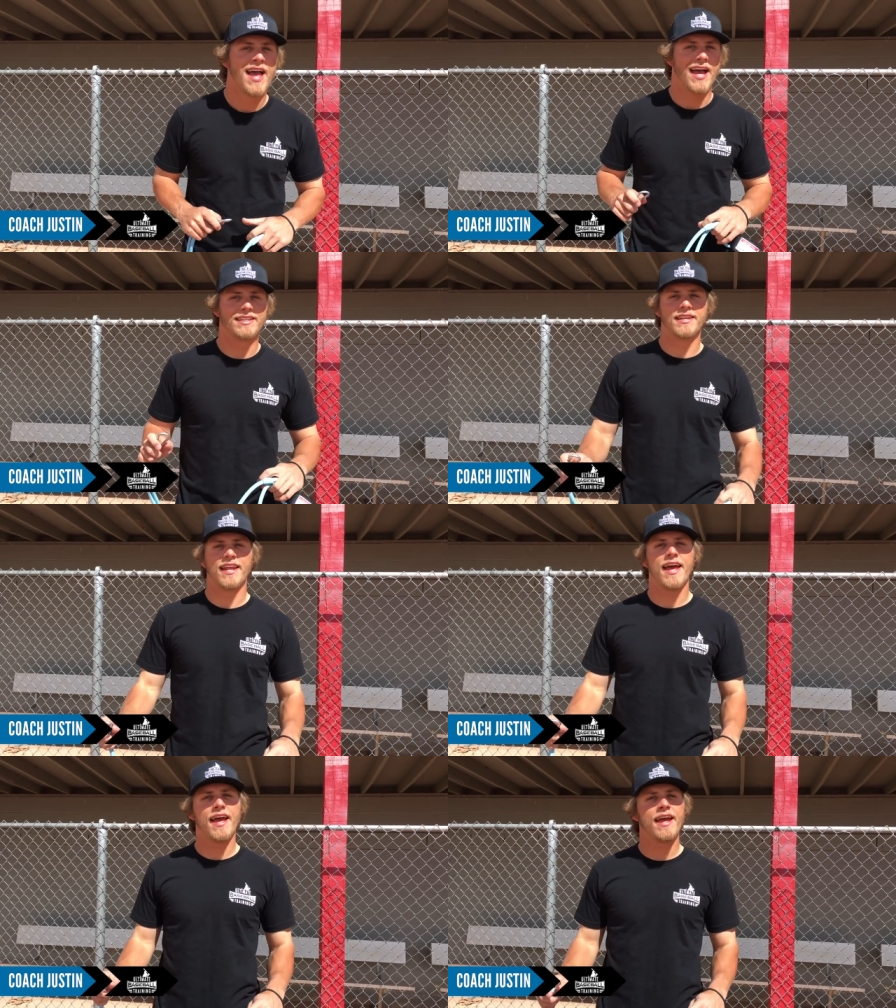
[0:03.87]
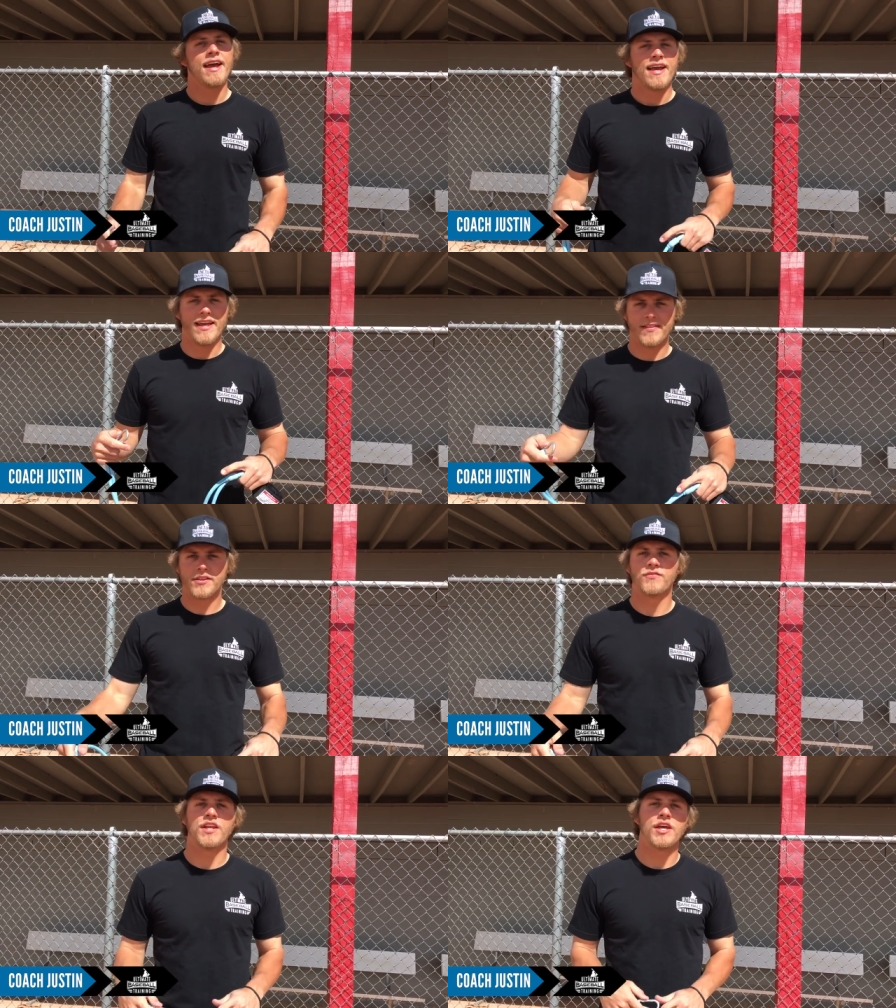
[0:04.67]
And today, in
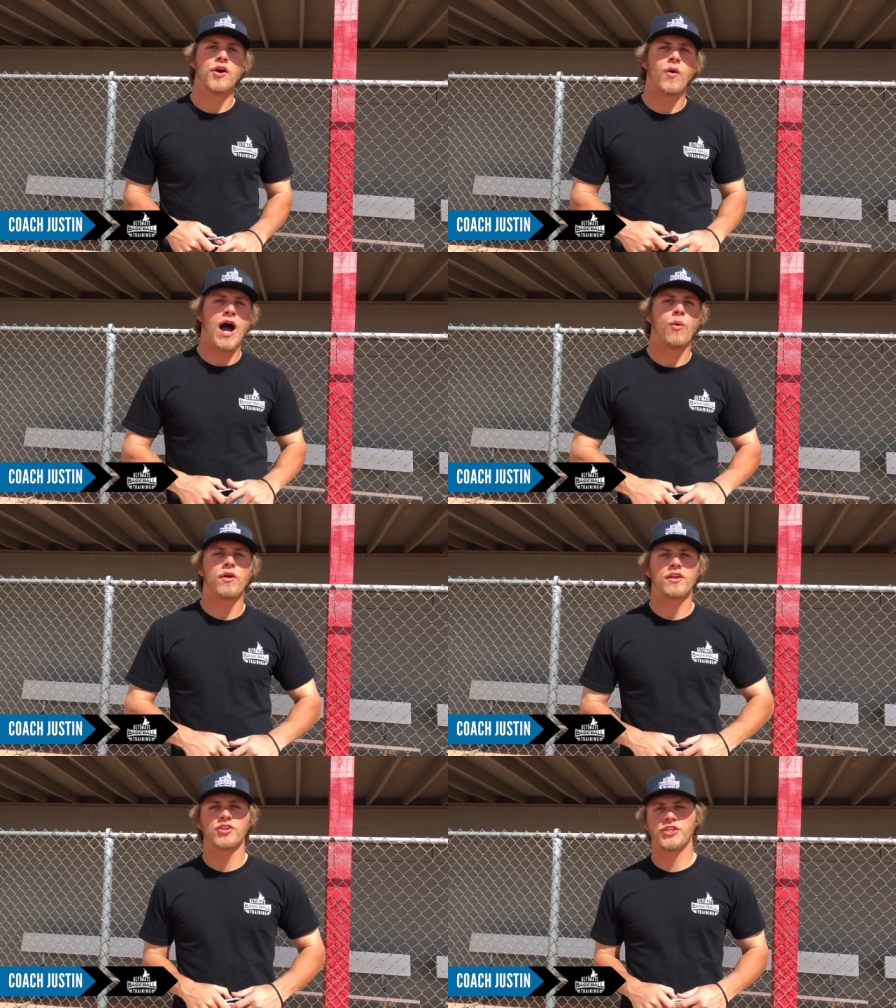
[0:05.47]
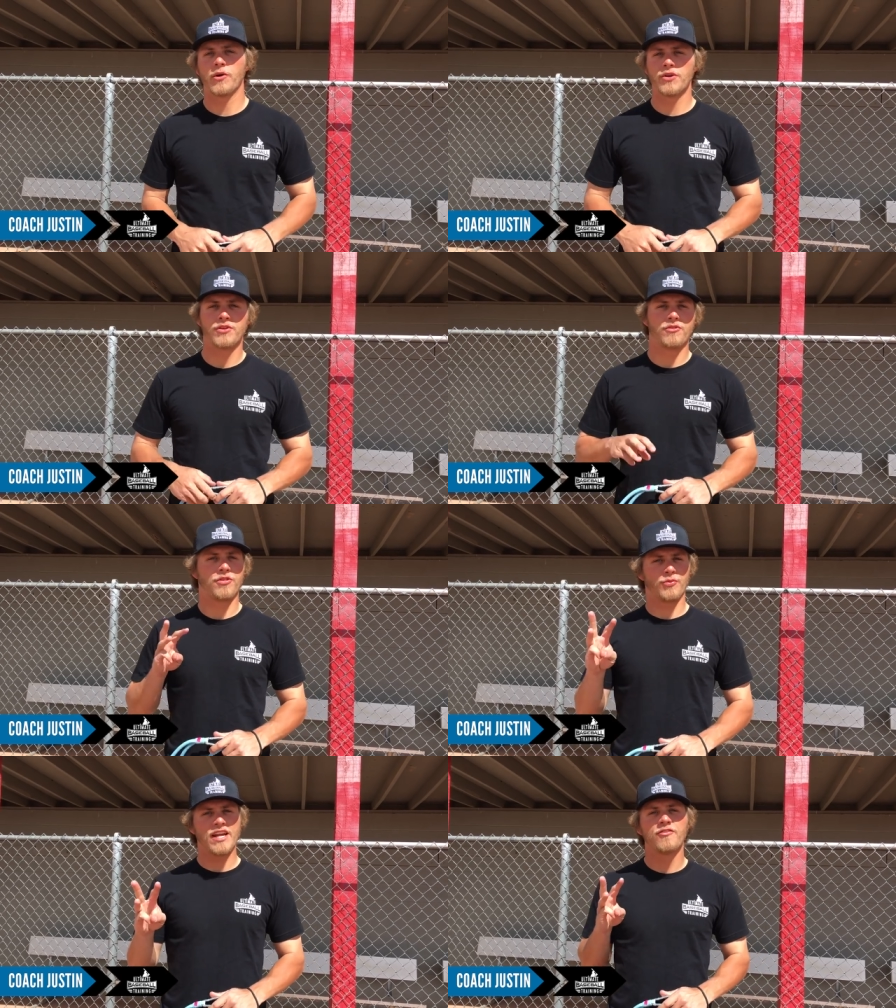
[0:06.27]
this video, I wanted to share with you
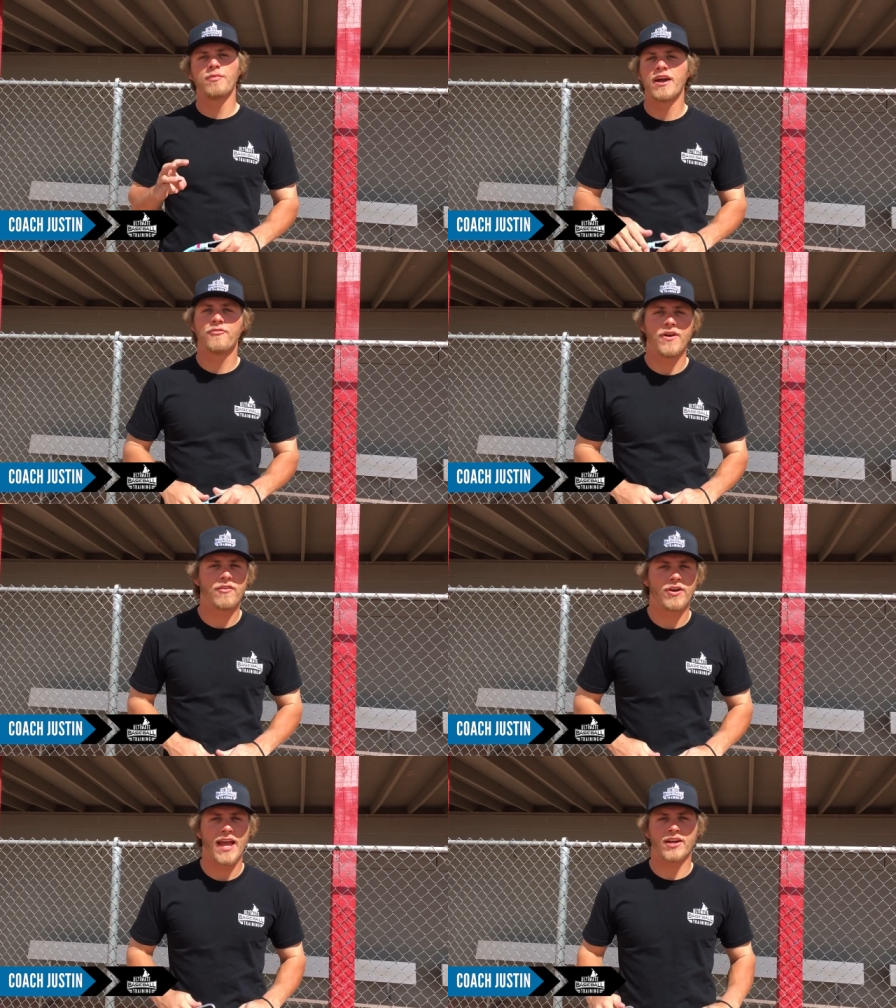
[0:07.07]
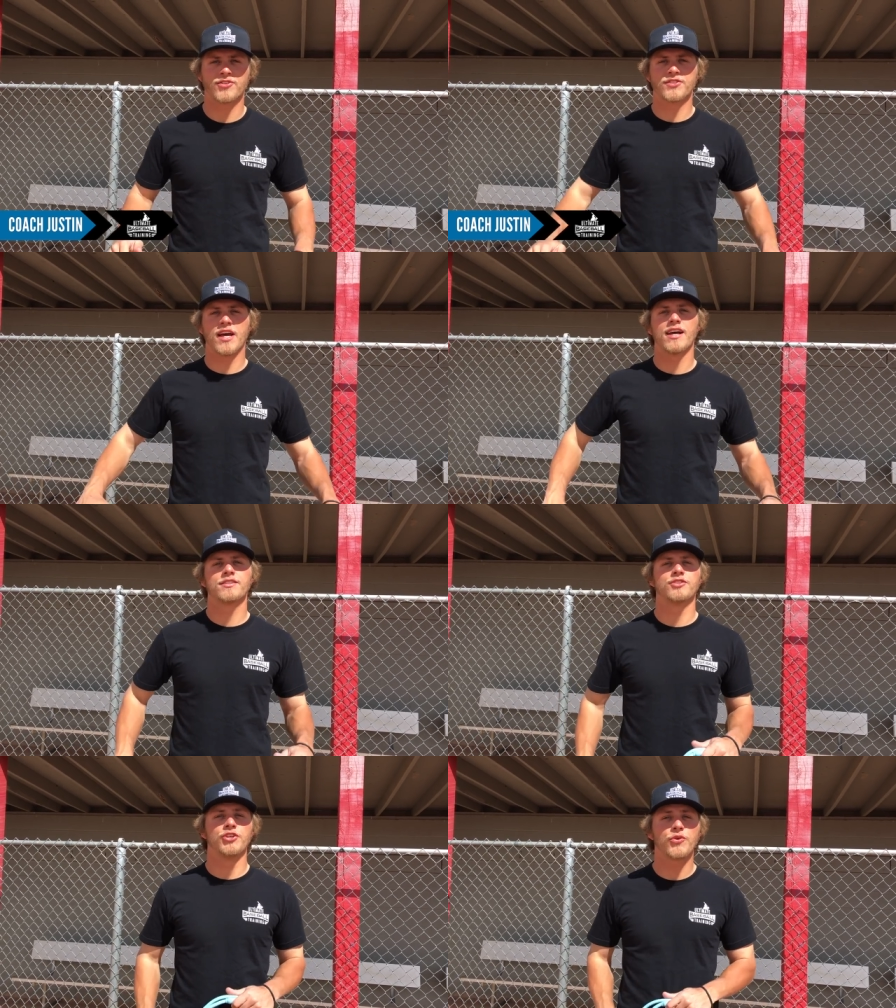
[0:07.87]
three of my favorite
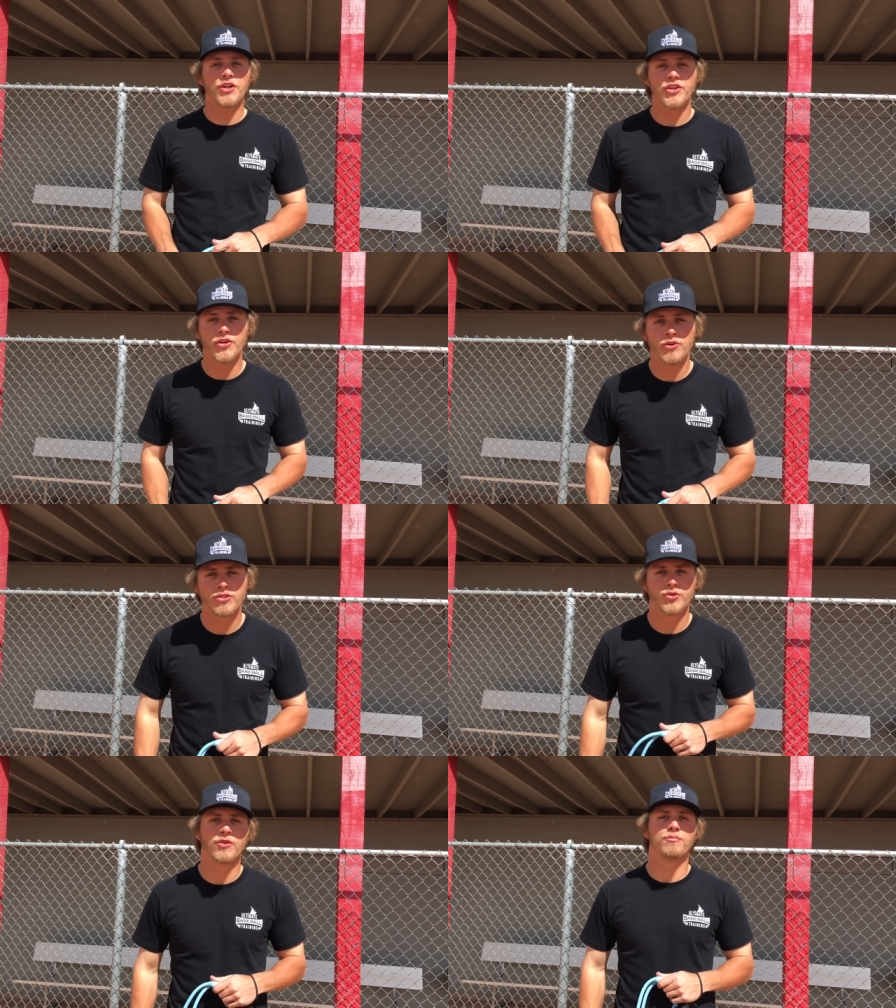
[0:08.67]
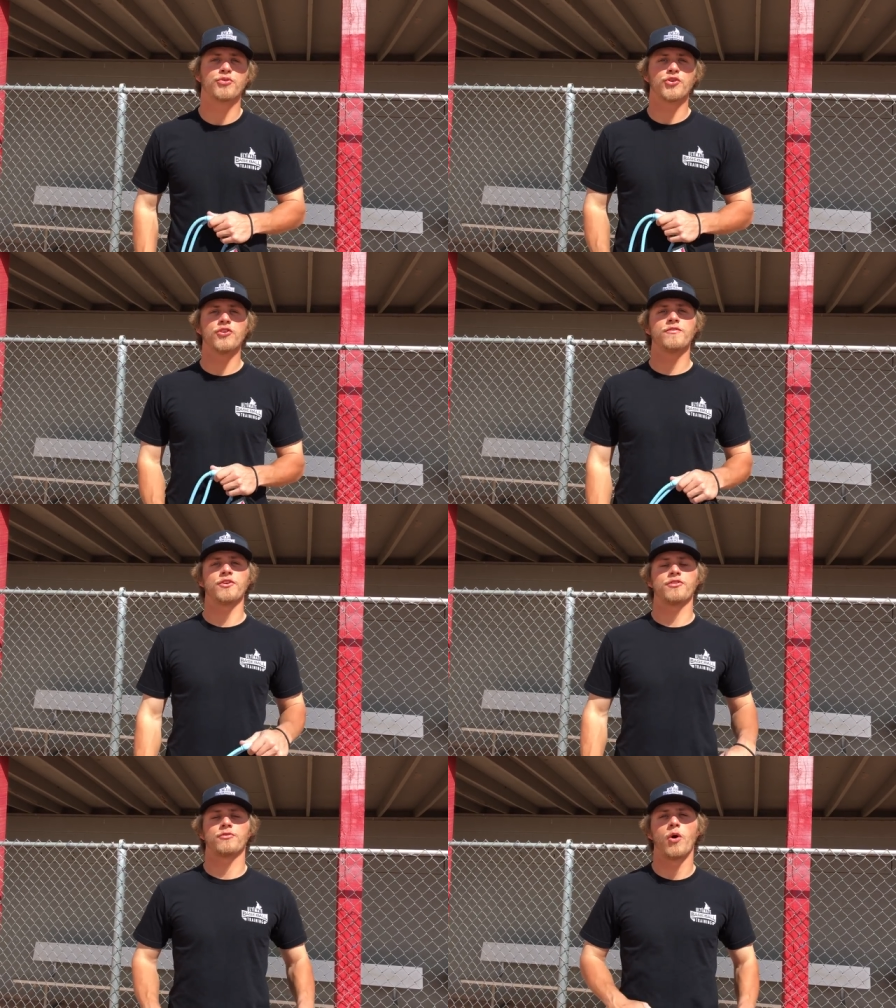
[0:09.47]
exercises you can do to improve
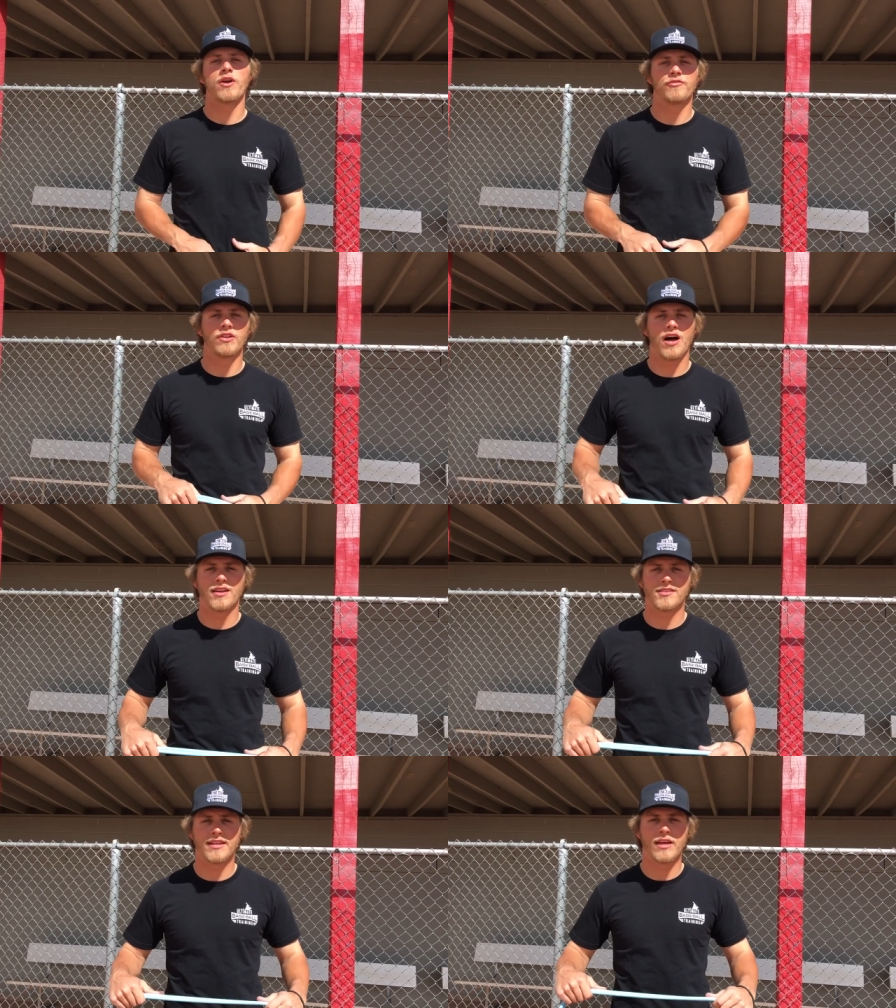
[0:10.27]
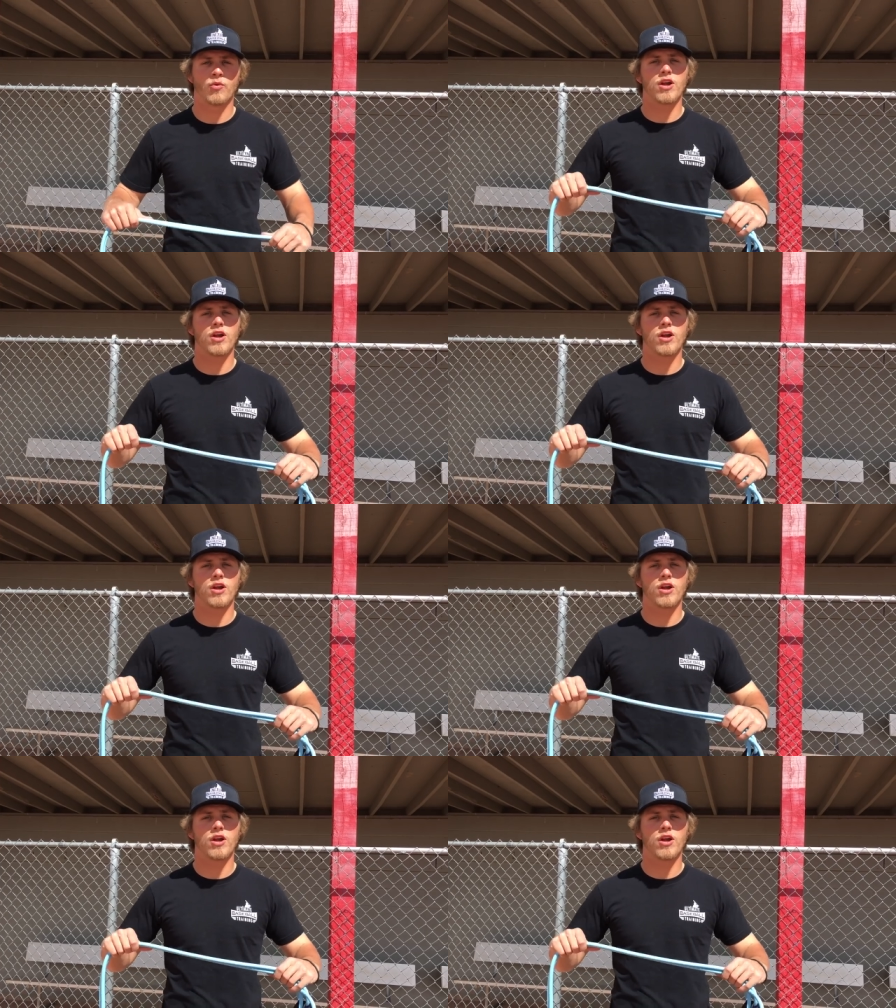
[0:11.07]
your throwing velocity.